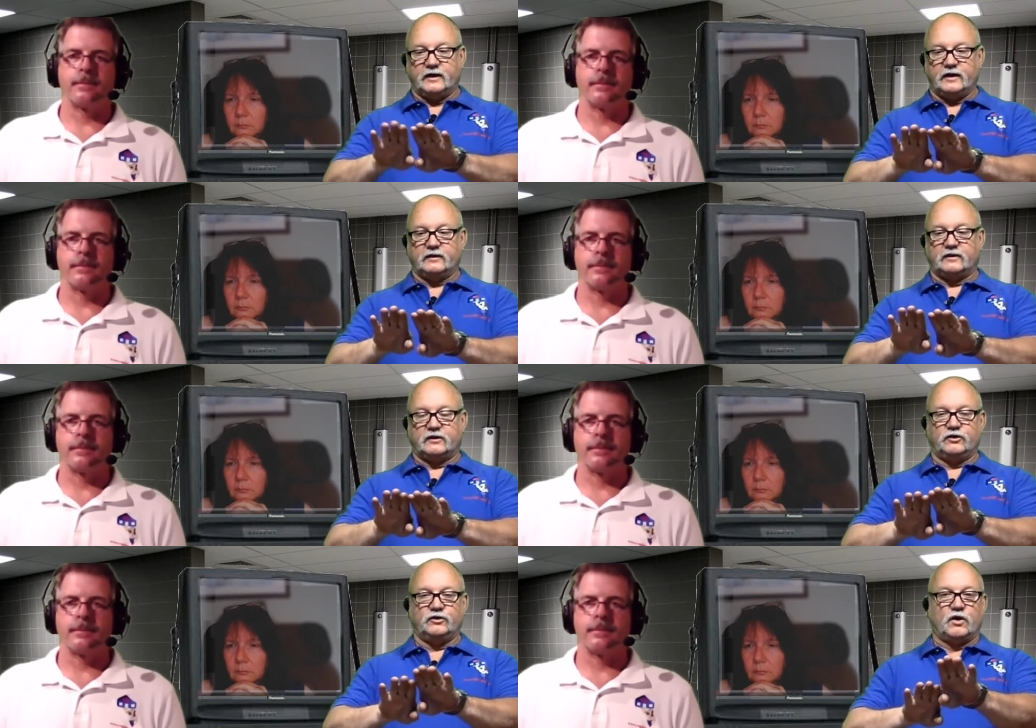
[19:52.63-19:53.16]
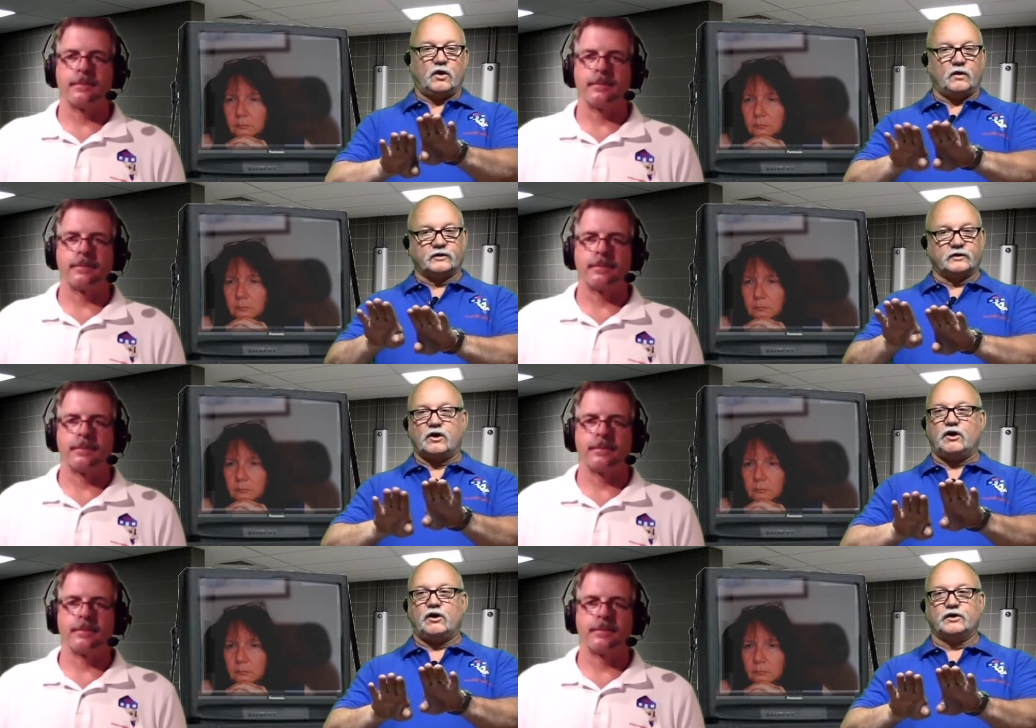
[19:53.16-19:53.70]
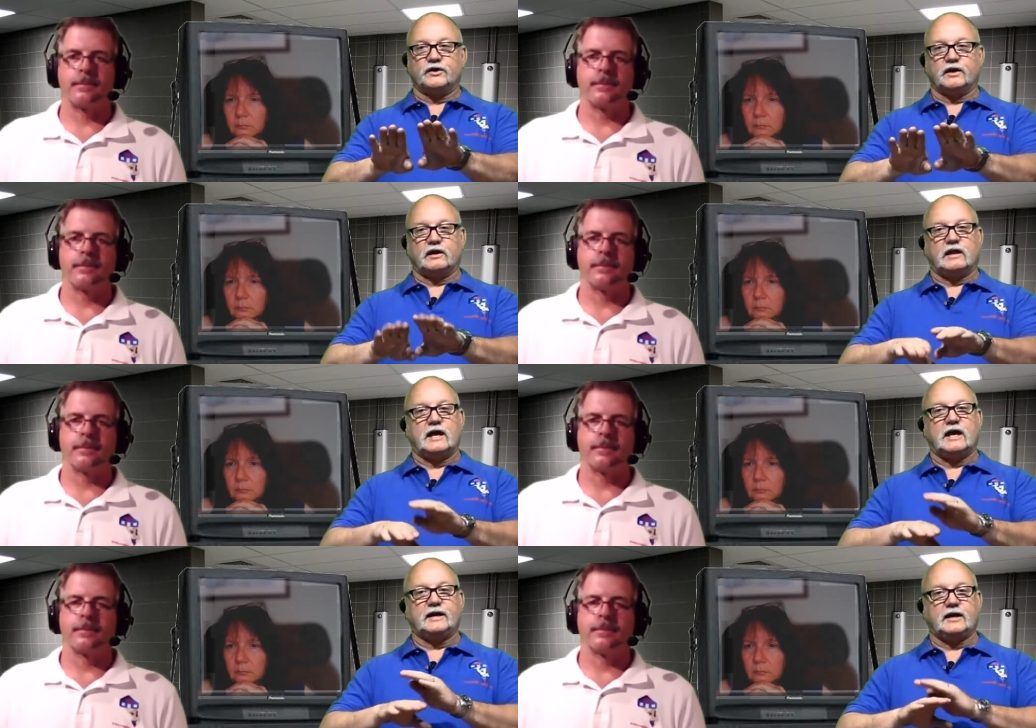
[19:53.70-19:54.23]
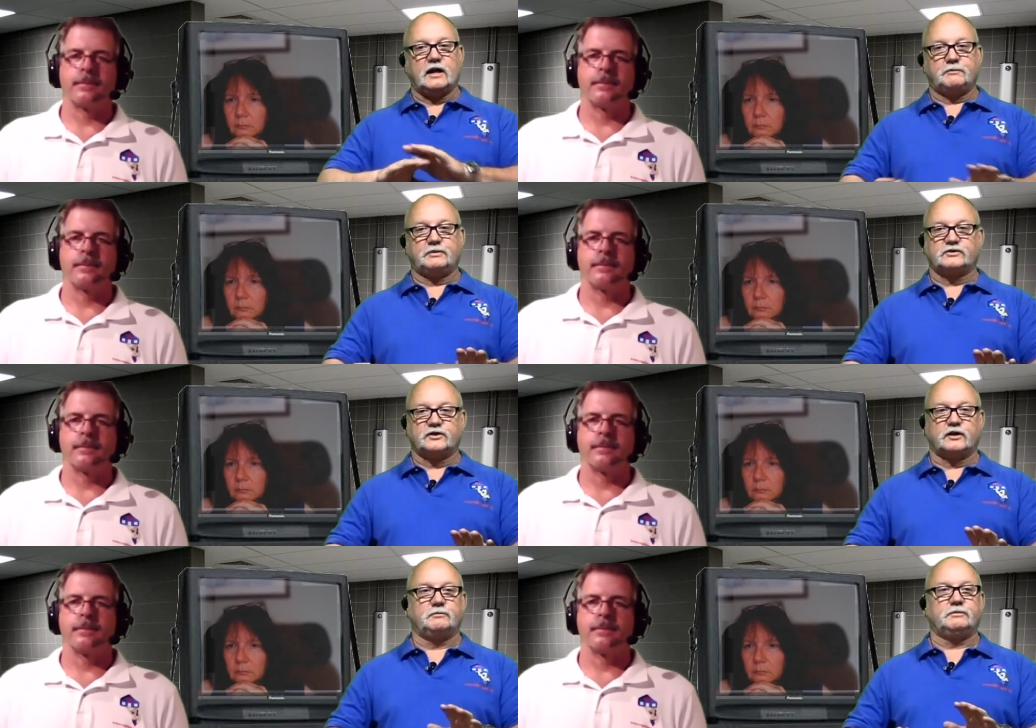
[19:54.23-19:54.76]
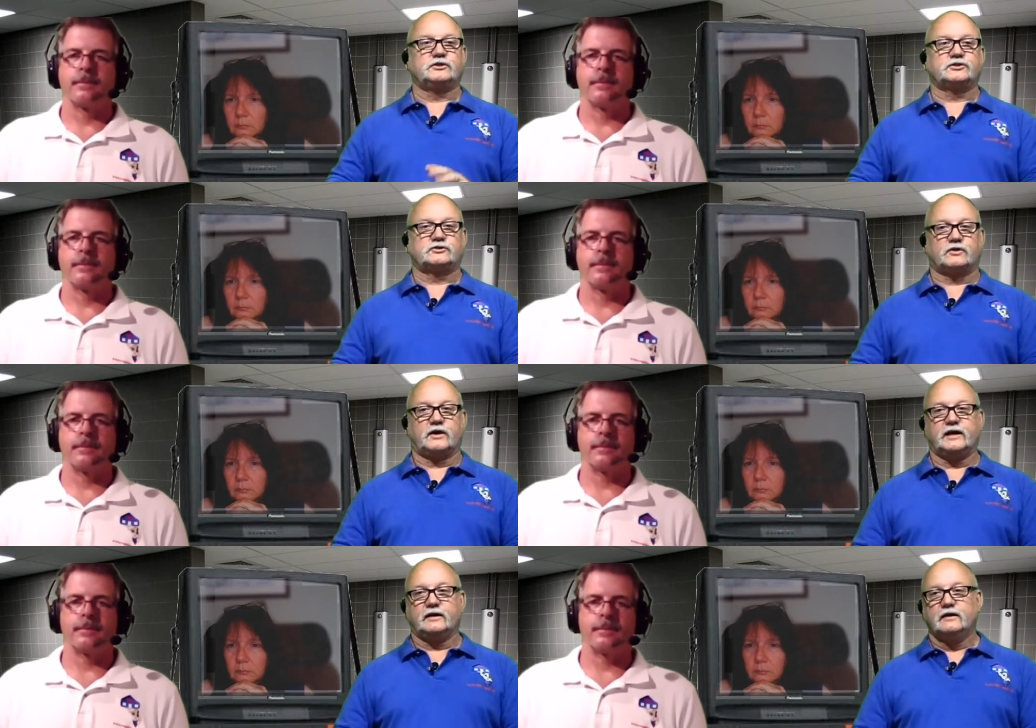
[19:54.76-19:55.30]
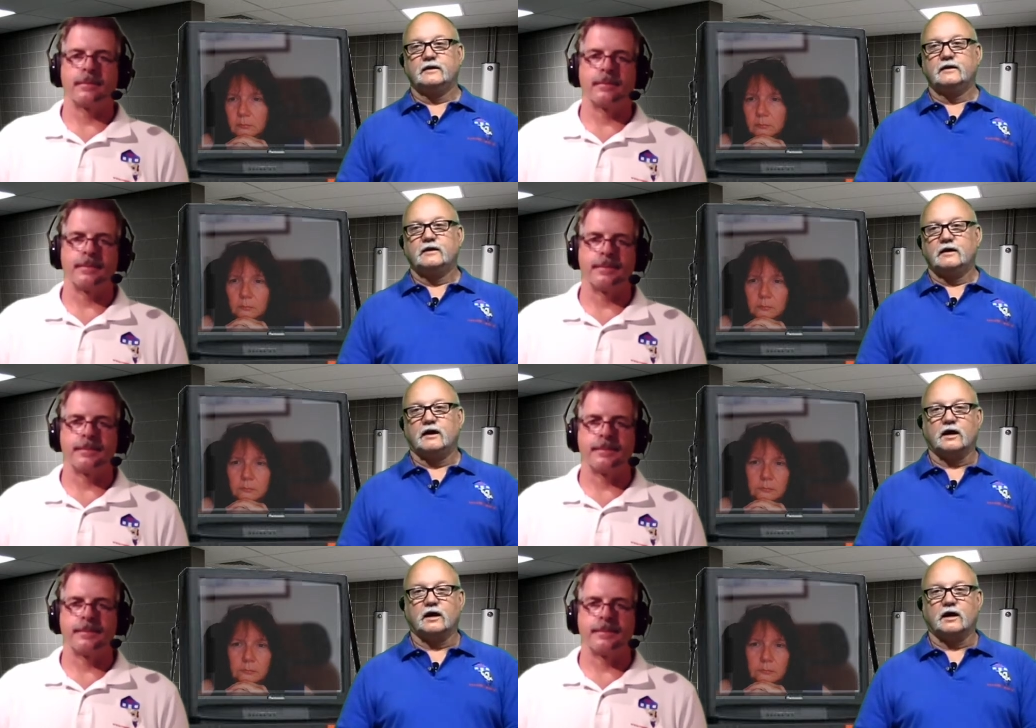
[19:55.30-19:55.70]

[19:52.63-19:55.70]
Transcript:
Speaker 1: it you know it's all going to line up. It's going to be straight.